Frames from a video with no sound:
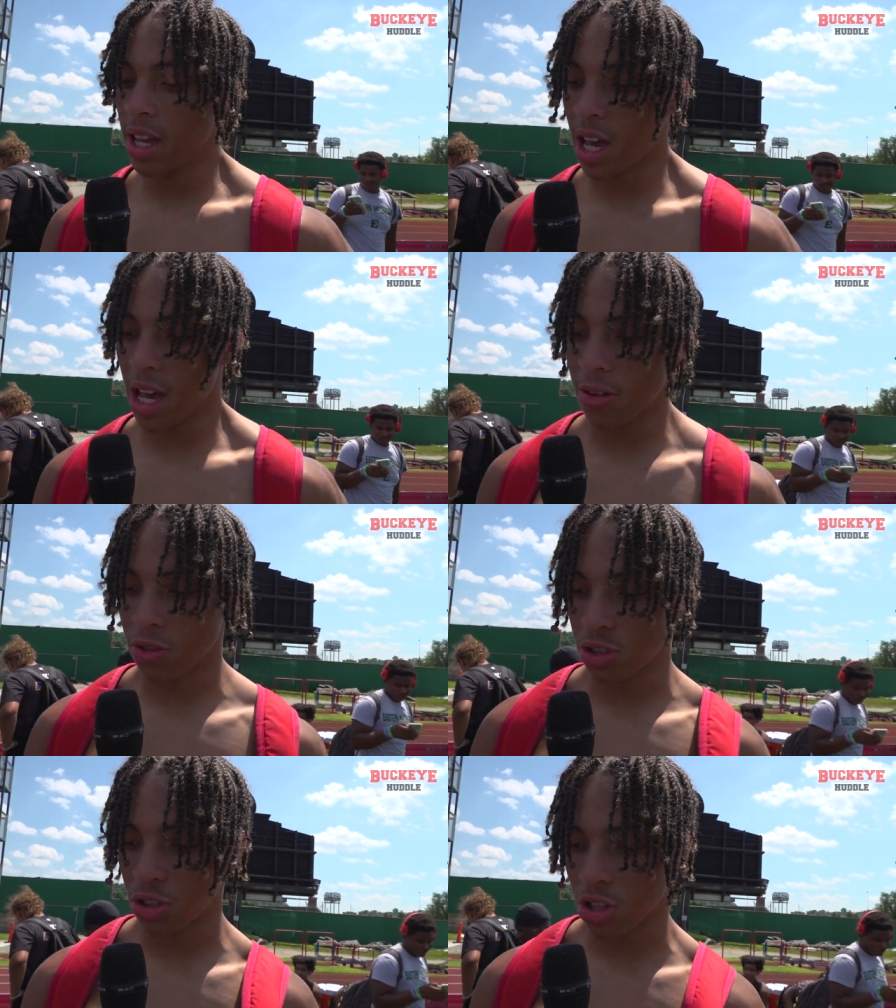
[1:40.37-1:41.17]
it all started?
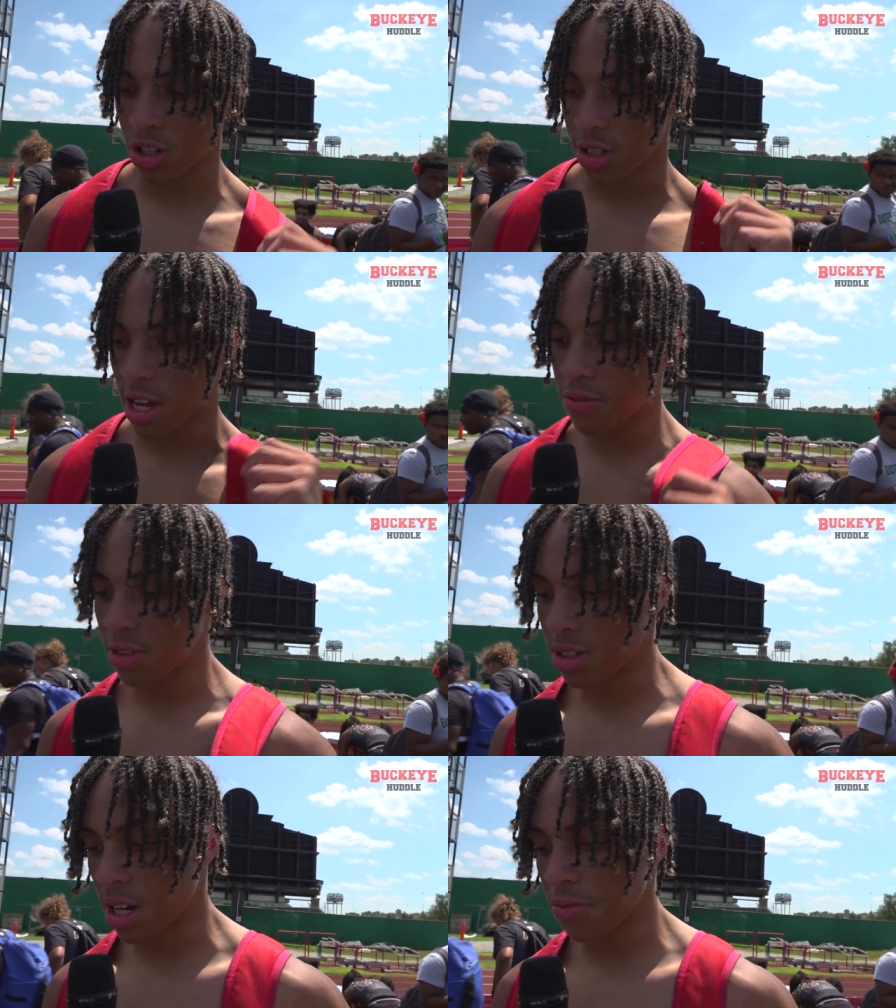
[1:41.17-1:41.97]
For sure,
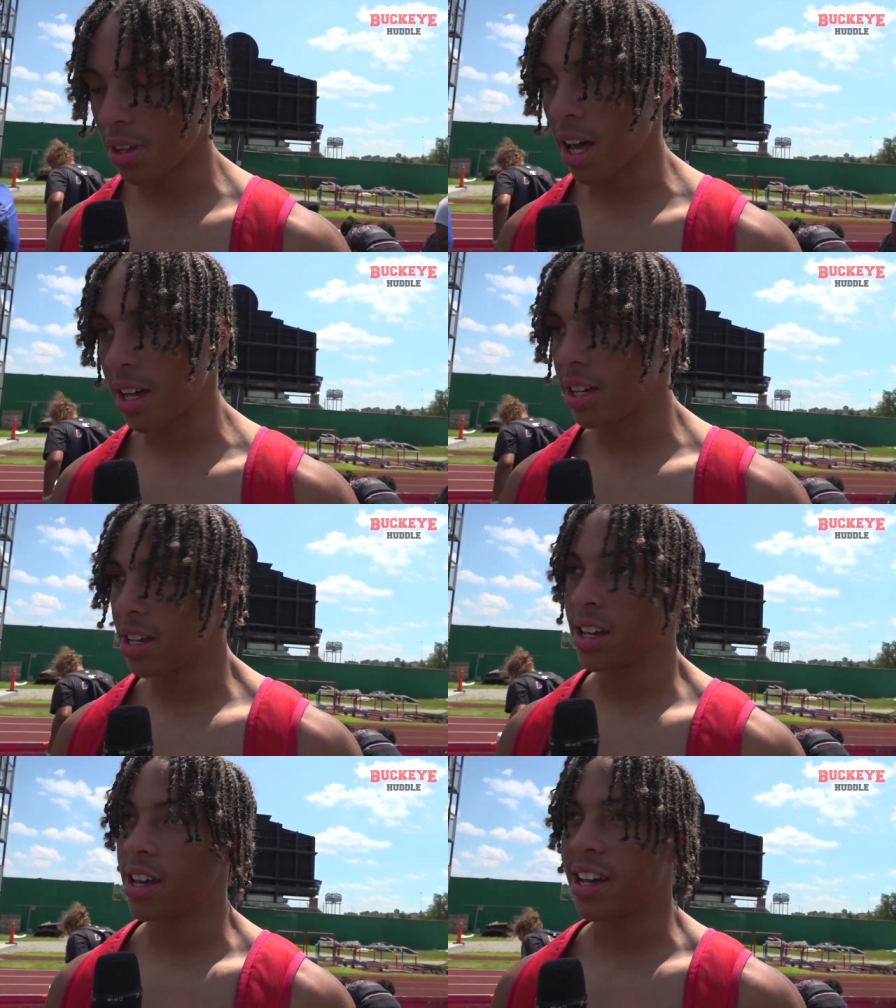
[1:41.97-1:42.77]
definitely. I feel like
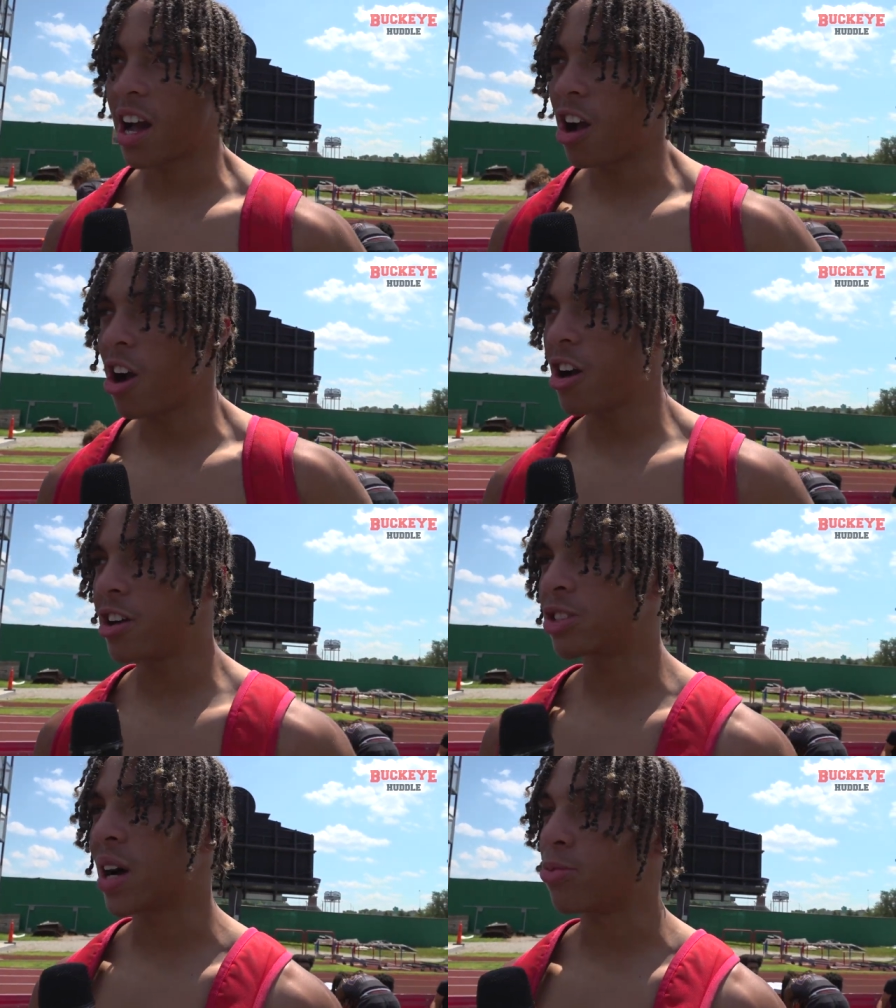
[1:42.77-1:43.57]
it got harder.
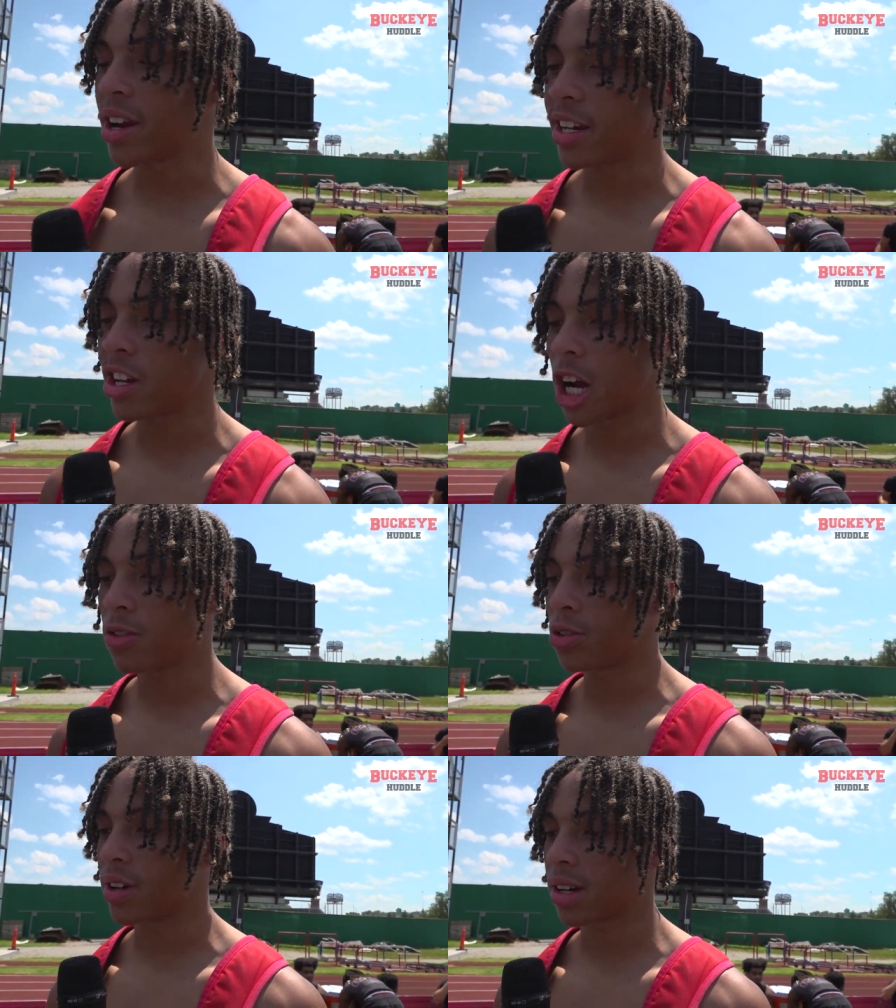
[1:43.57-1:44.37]
That's why I'm ready to get
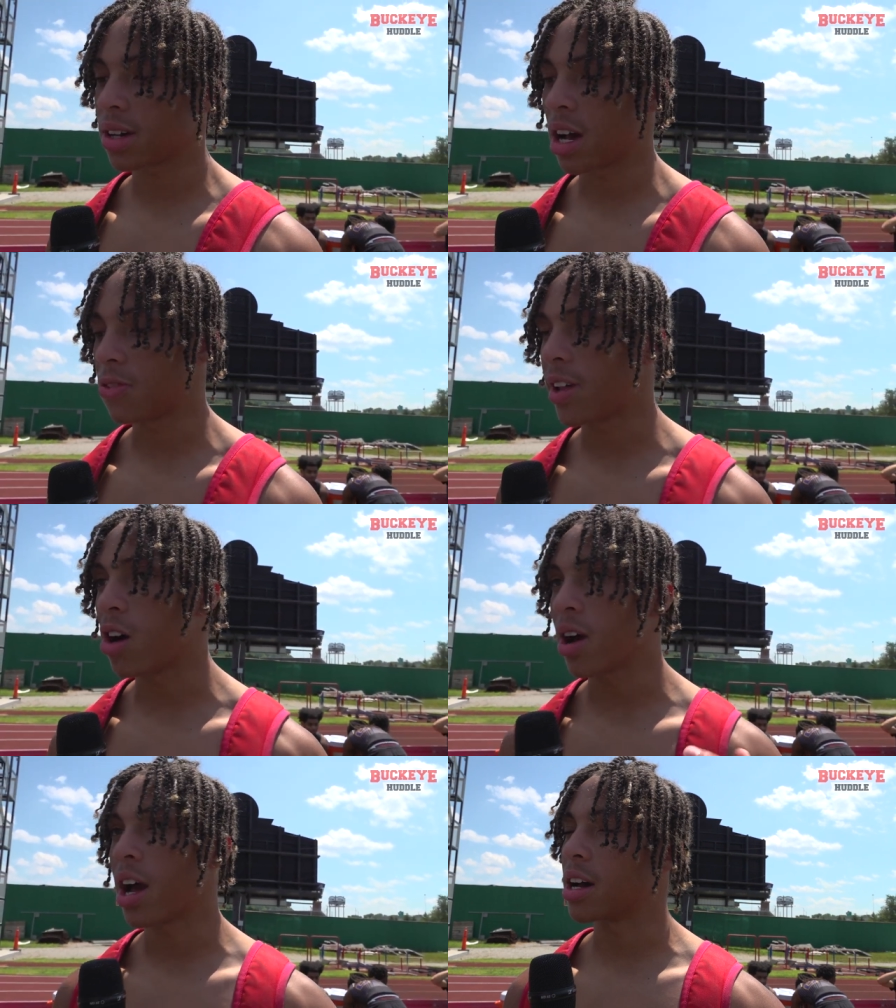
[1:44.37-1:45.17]
over with. I
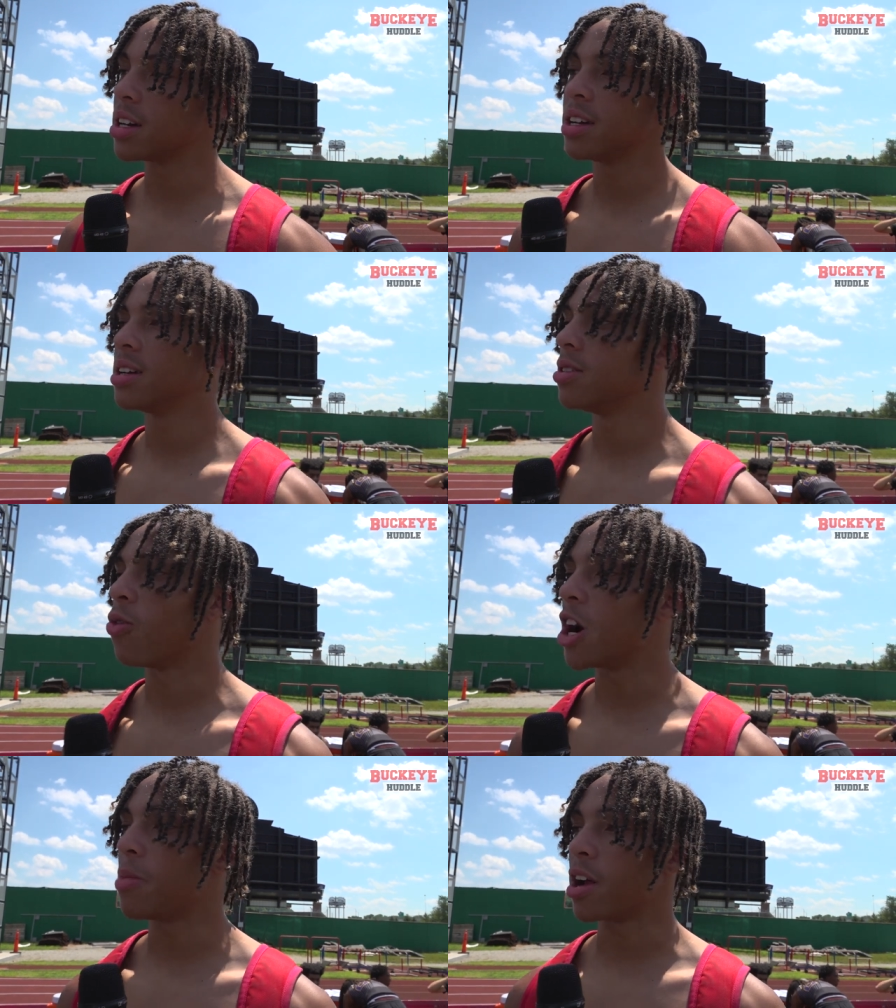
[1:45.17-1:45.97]
don't gotta
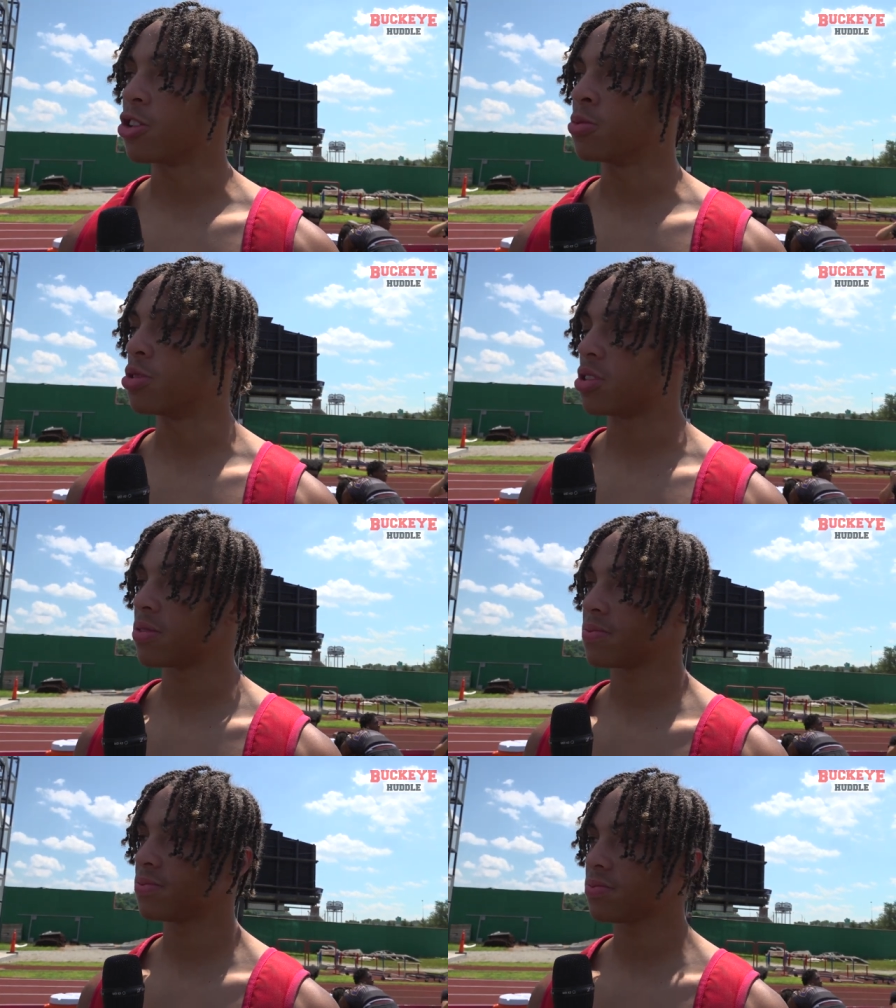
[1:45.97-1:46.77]
worry about it no more.
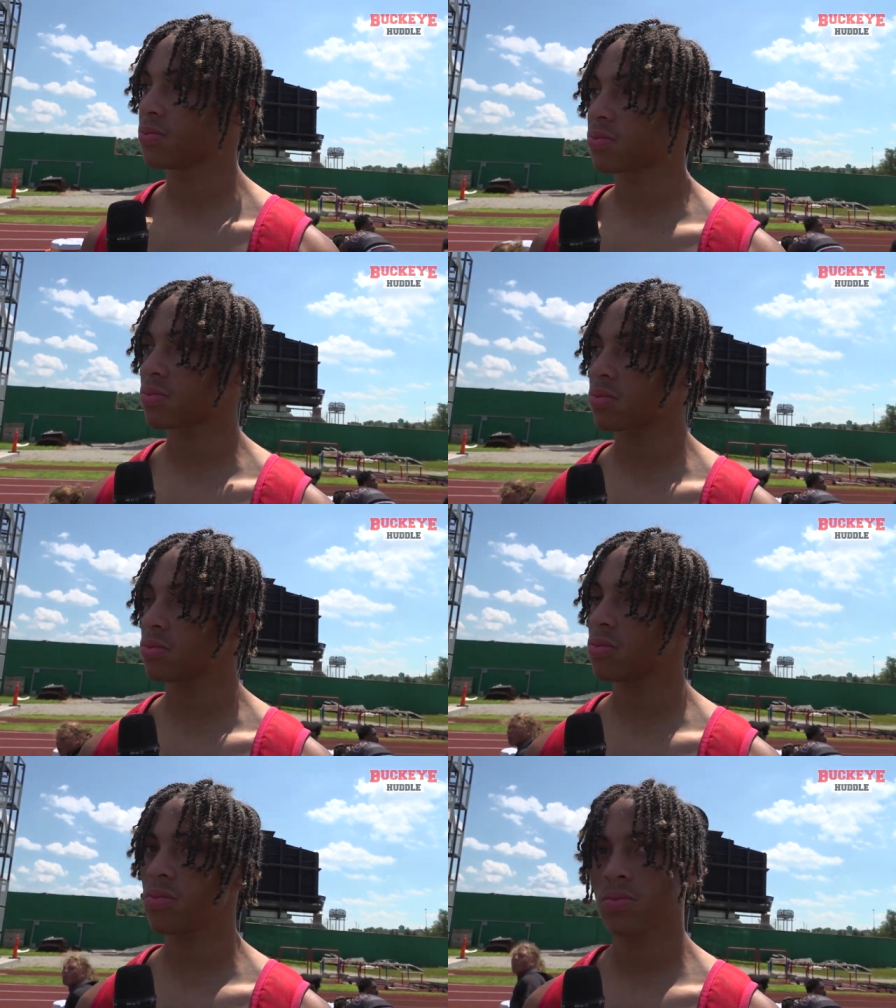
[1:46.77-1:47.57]

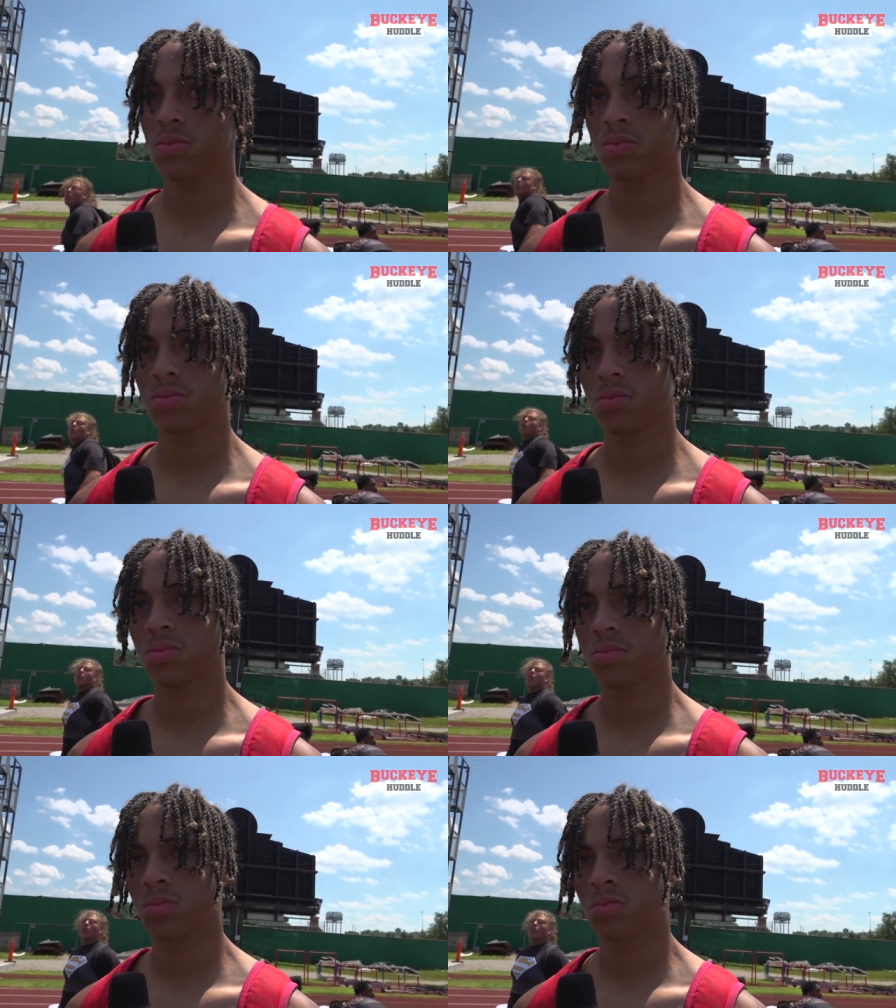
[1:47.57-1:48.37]
People talk about the
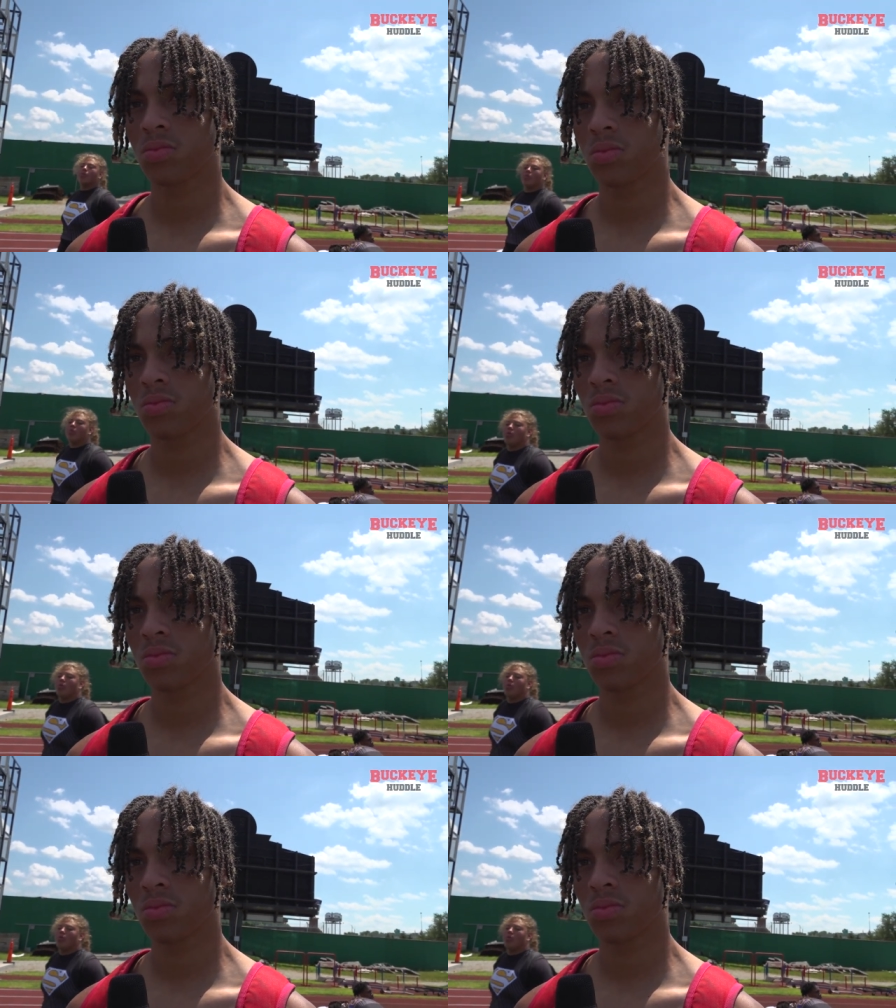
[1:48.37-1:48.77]
decision day being your